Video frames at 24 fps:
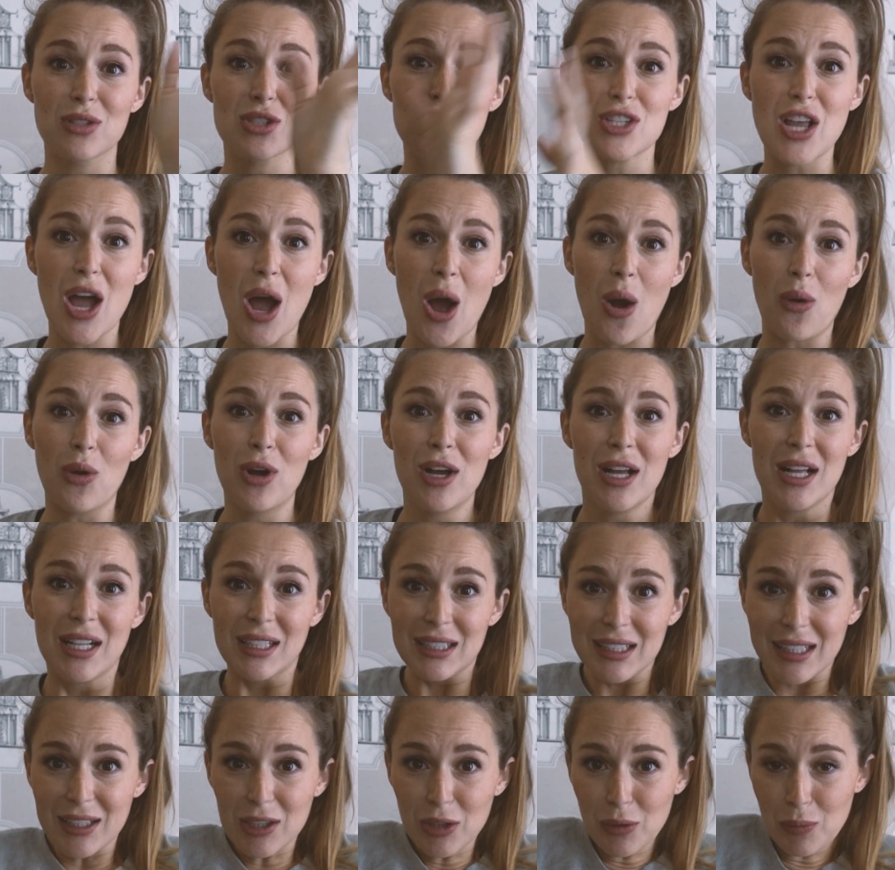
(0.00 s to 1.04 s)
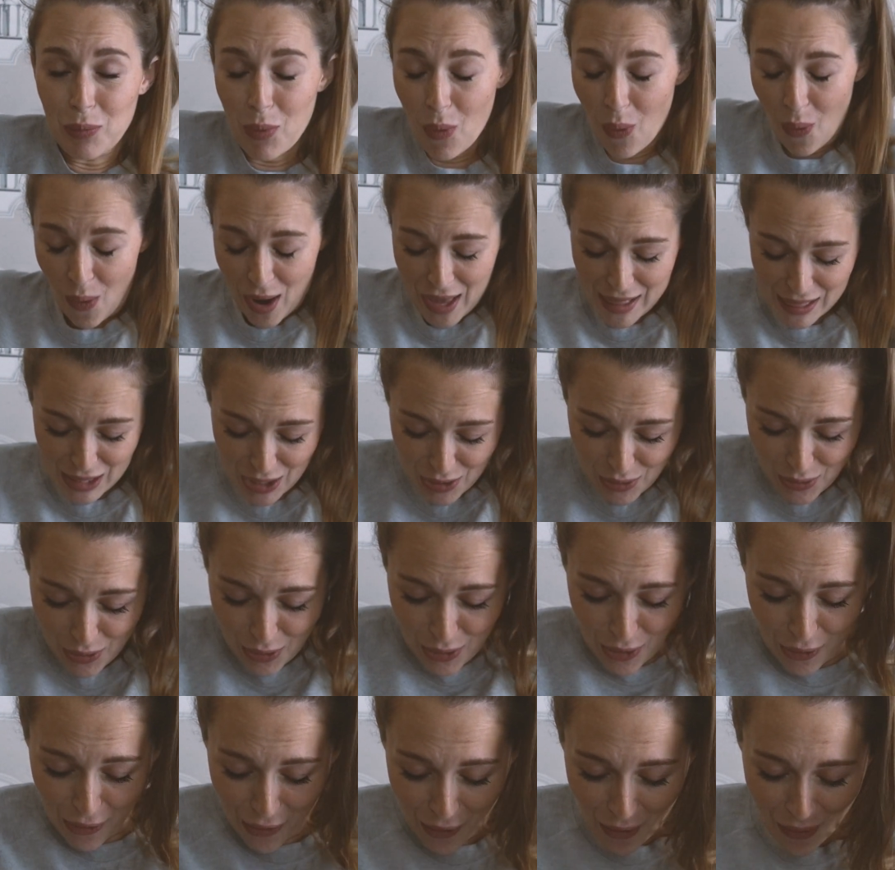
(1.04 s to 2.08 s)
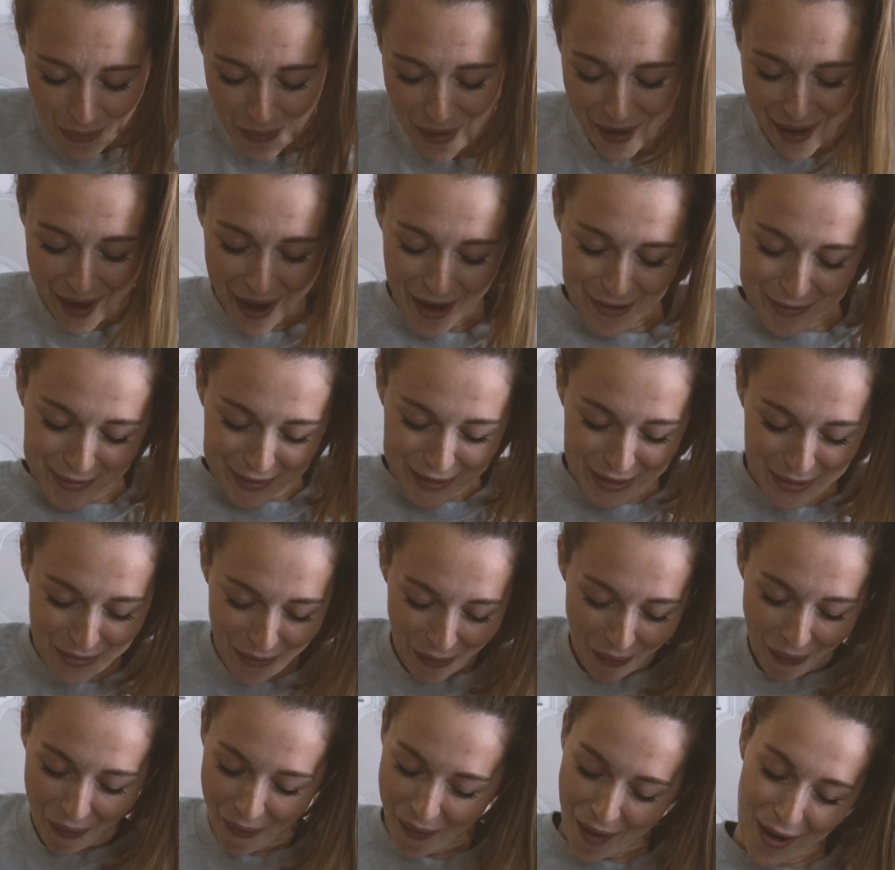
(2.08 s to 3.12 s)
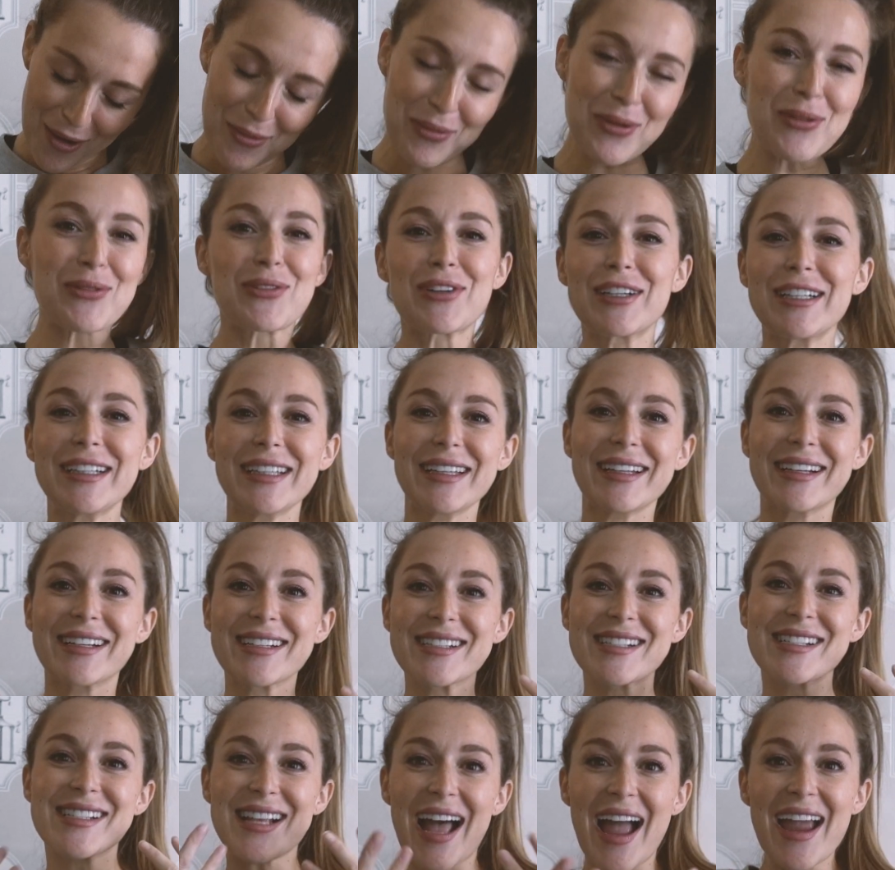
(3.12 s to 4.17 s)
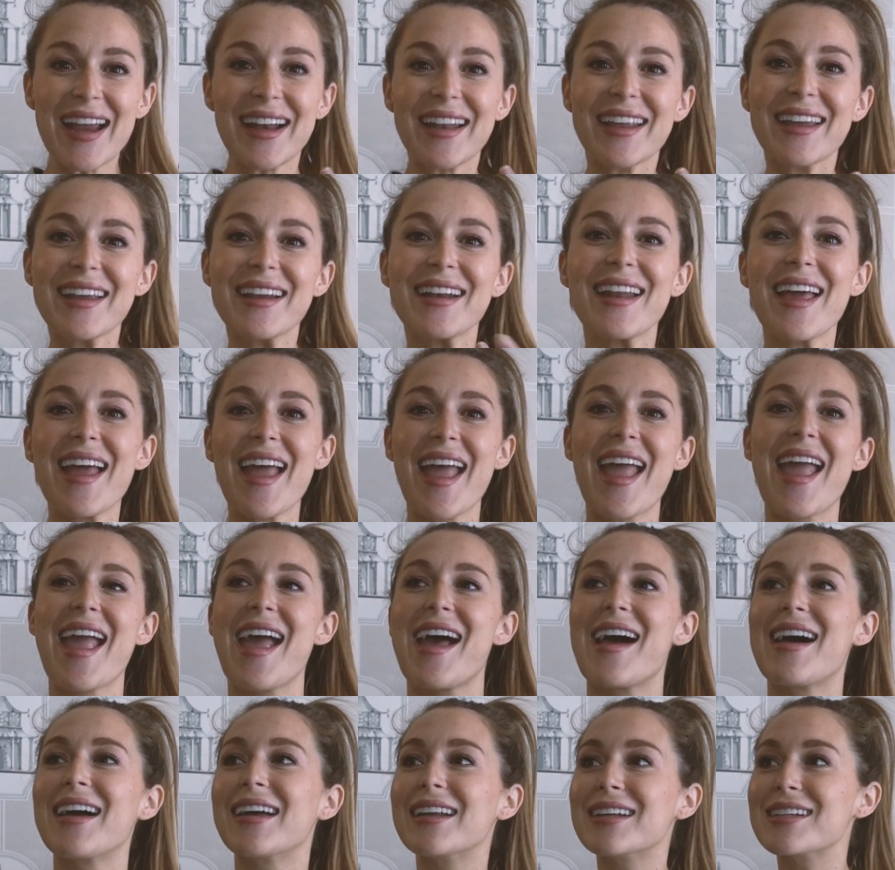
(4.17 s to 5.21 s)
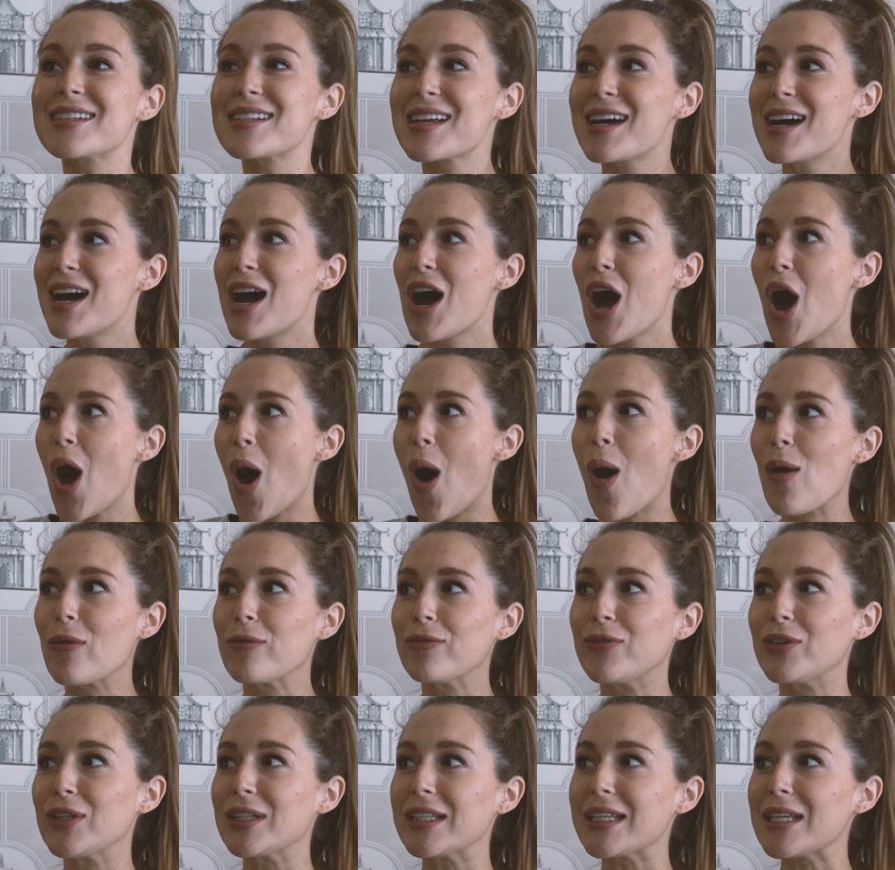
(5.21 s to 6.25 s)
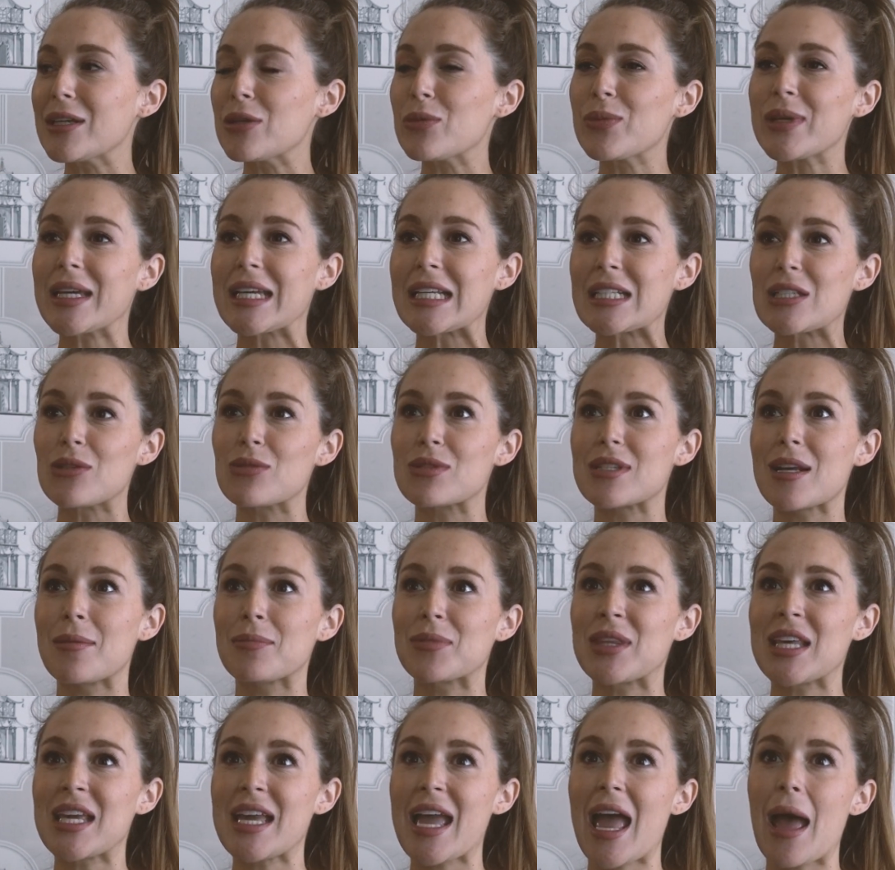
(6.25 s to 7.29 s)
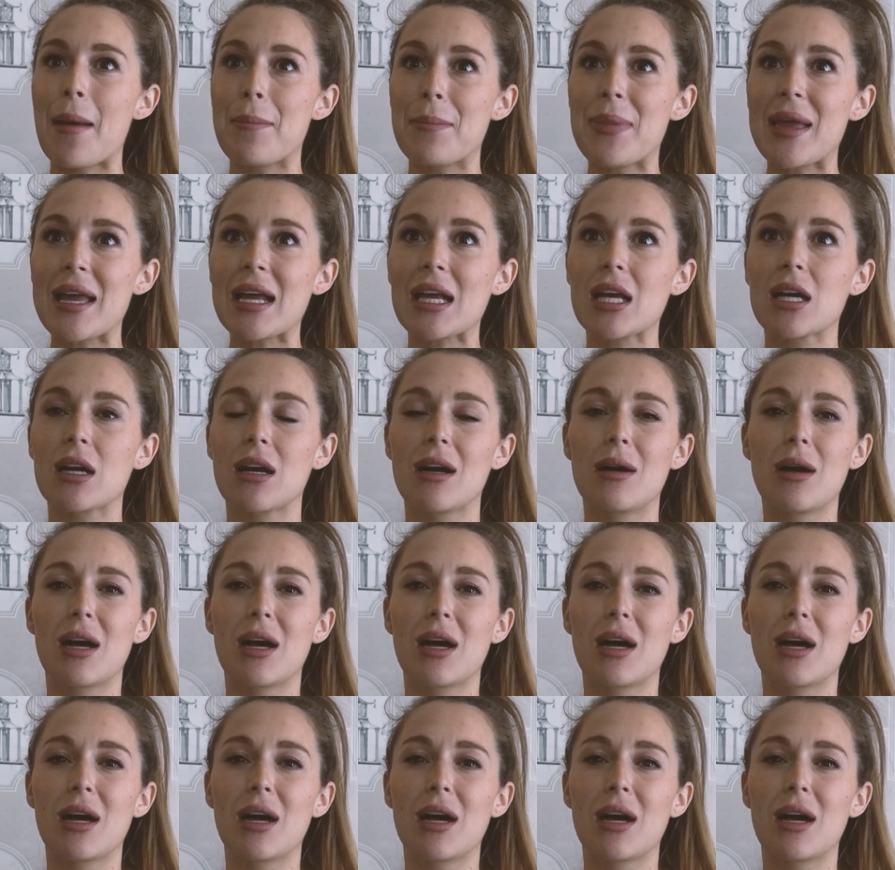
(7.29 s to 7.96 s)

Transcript: So little boy, little girl, whatever you are, we're really excited and hopefully we can do something epic.